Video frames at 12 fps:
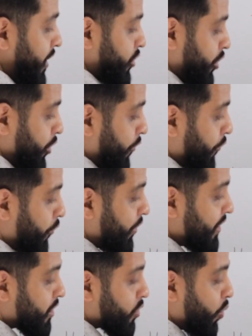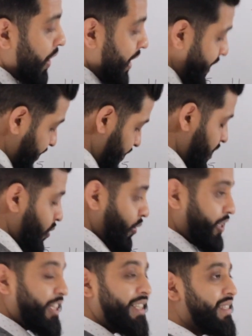So you do 3 squared,
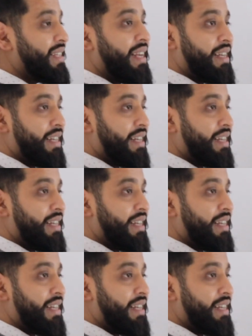which is